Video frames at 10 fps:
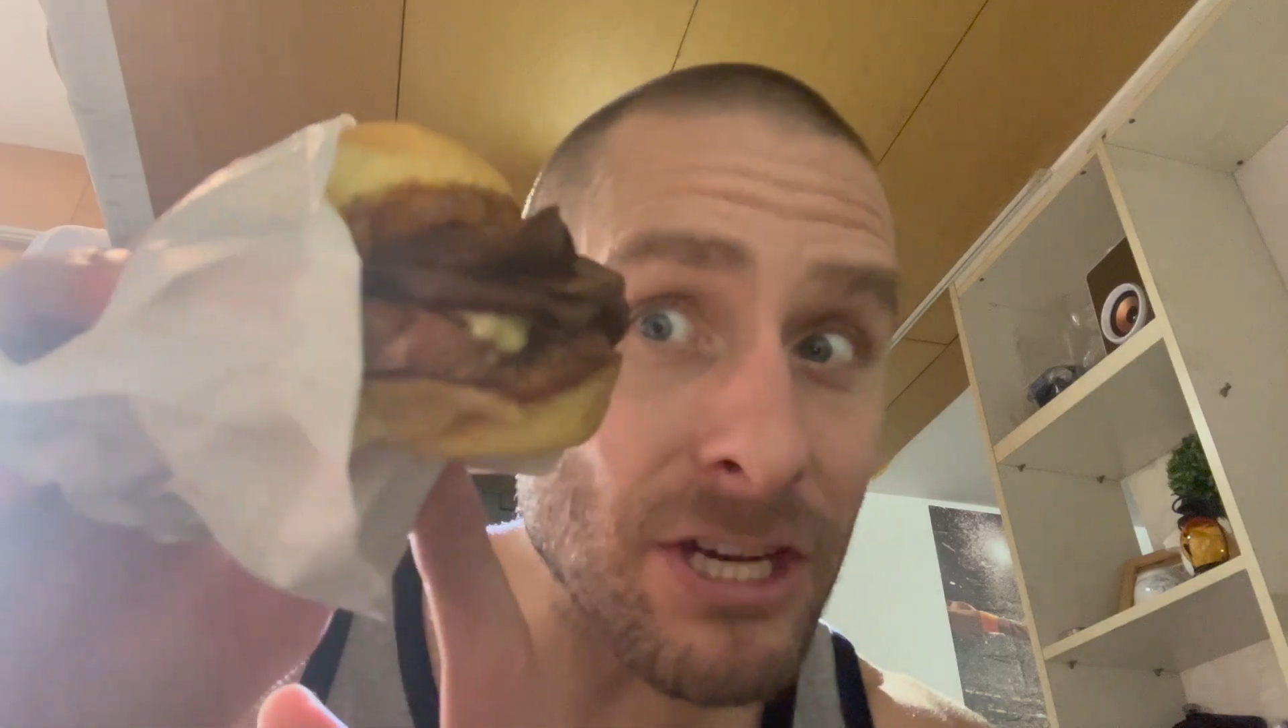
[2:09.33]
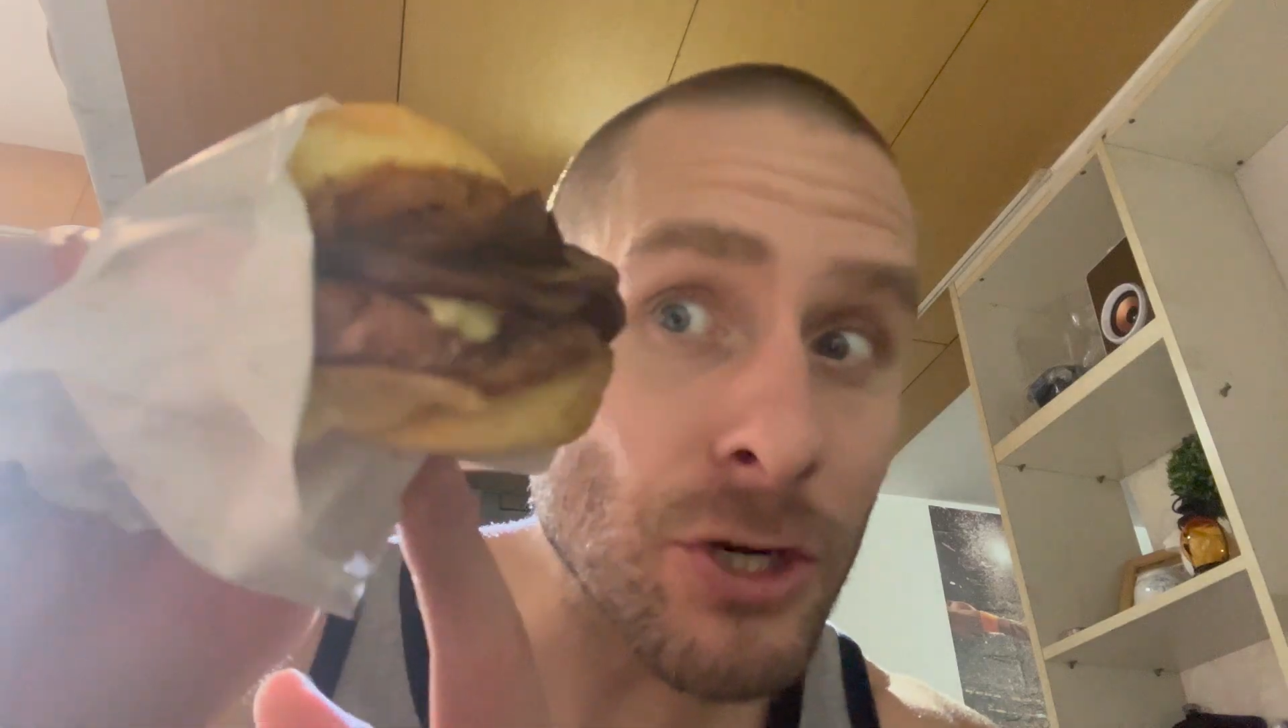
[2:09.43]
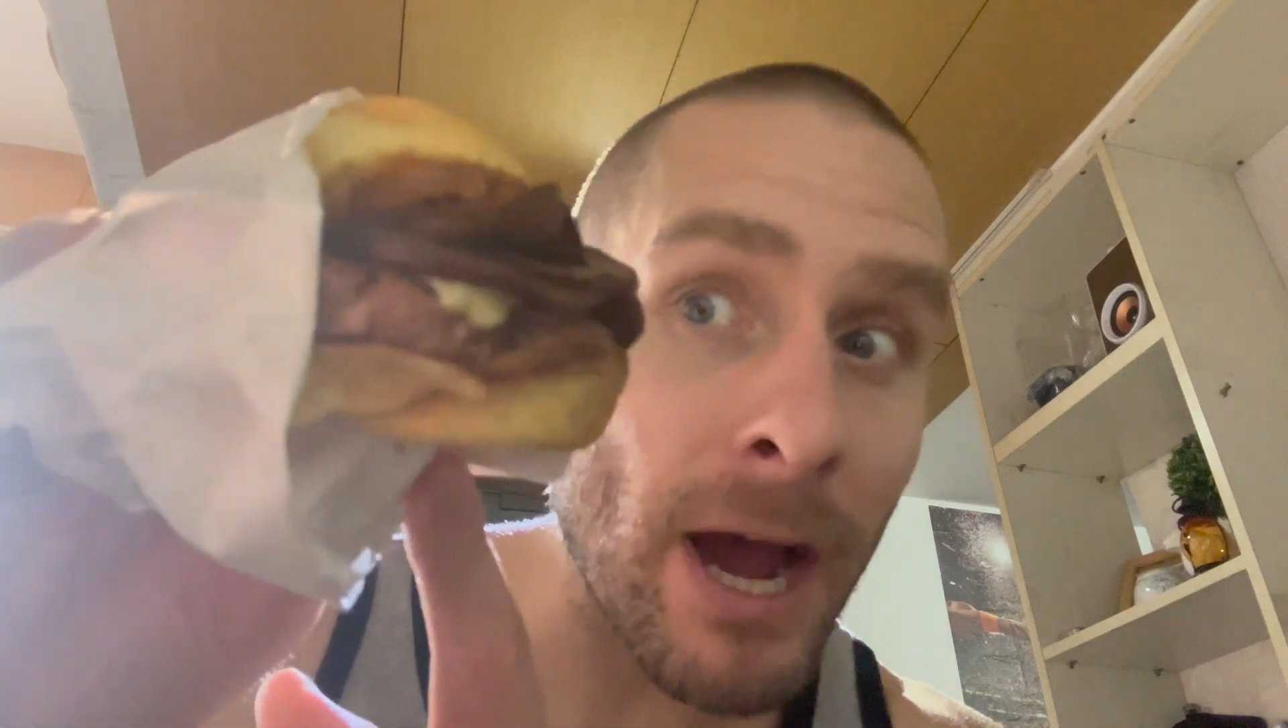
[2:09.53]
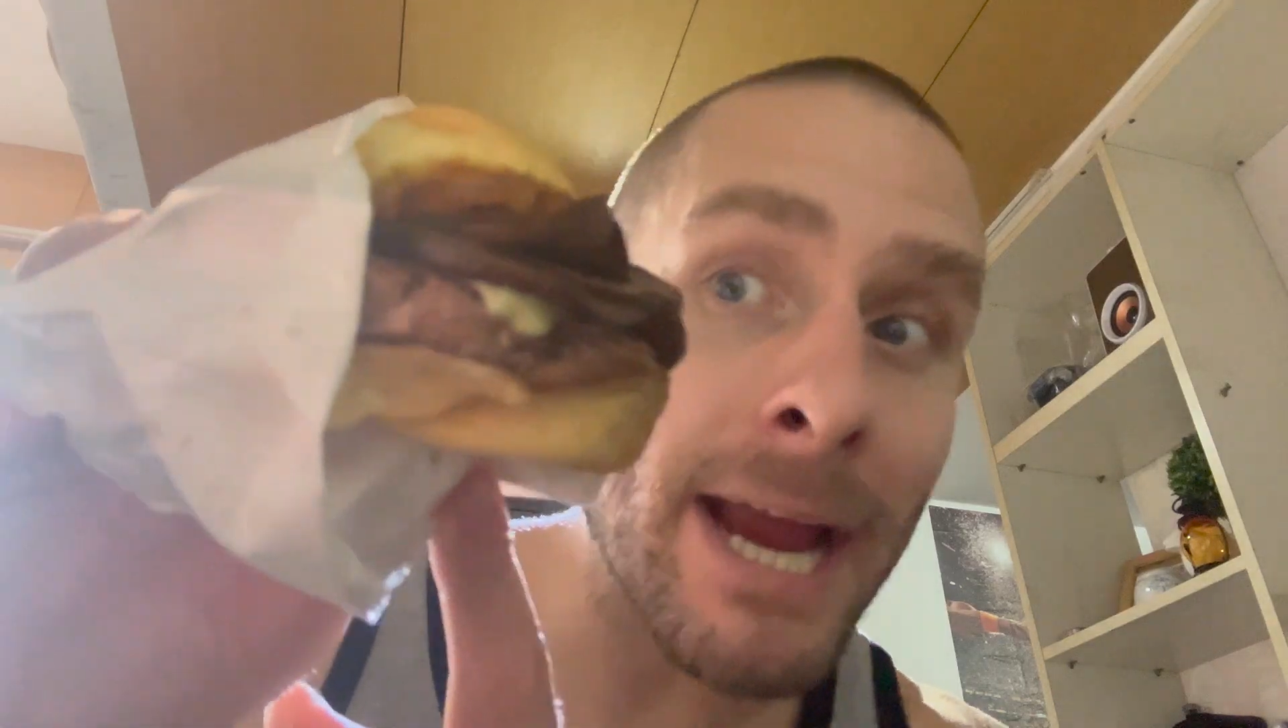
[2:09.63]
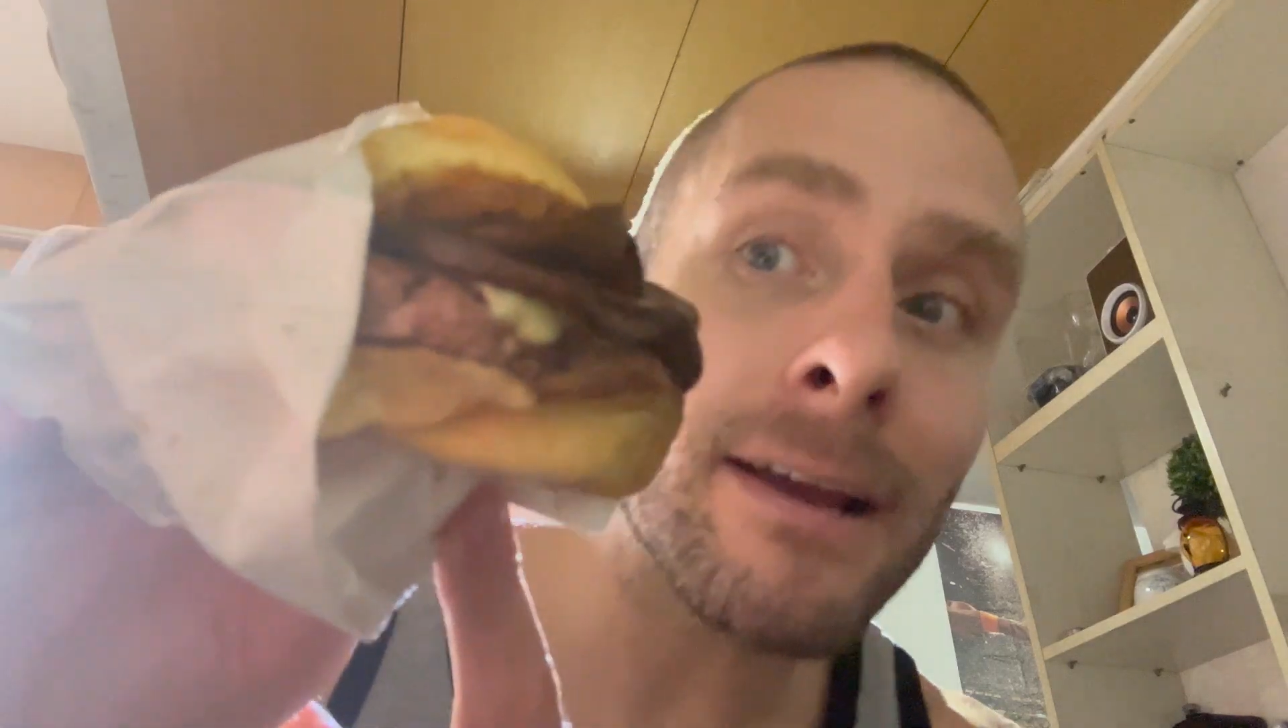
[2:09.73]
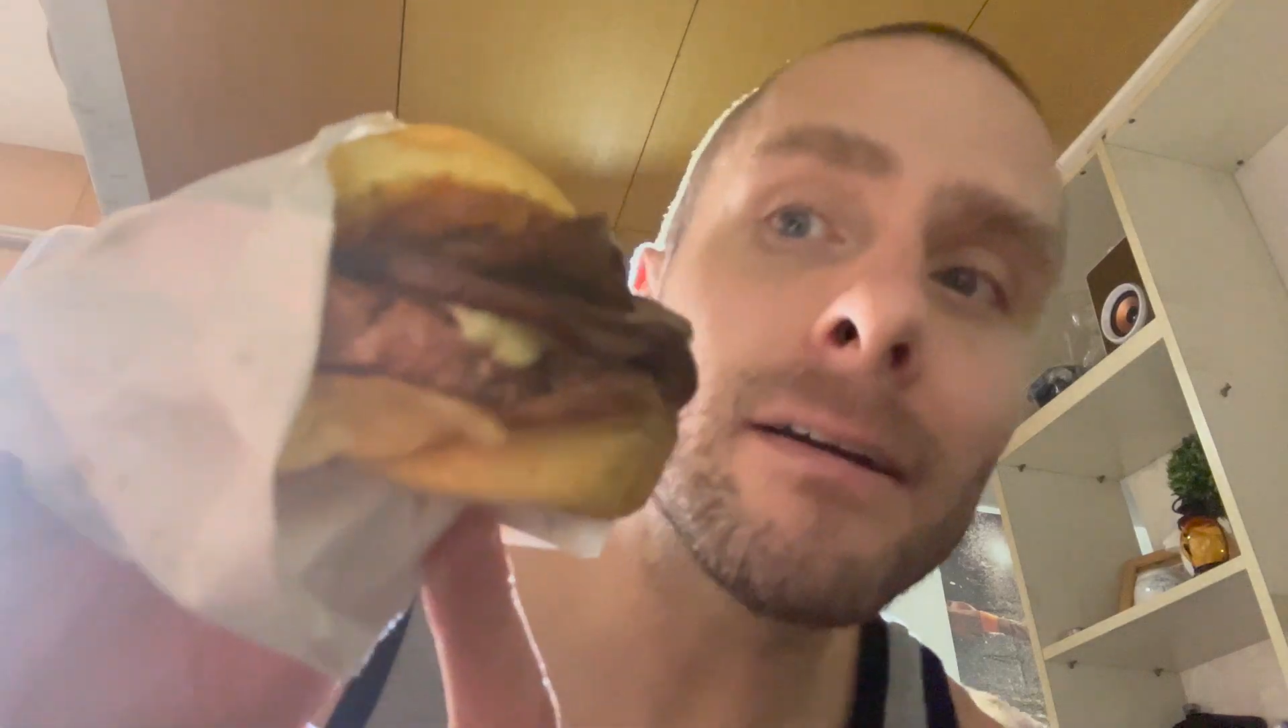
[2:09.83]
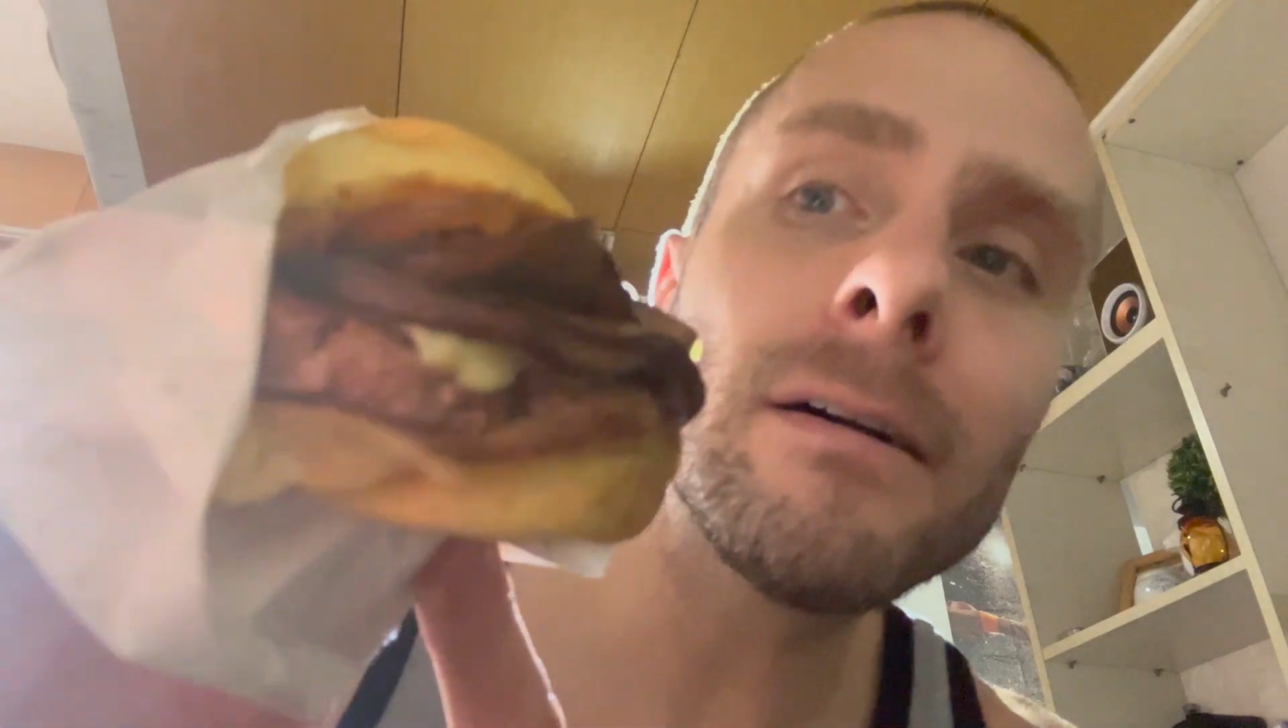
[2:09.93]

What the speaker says: a try.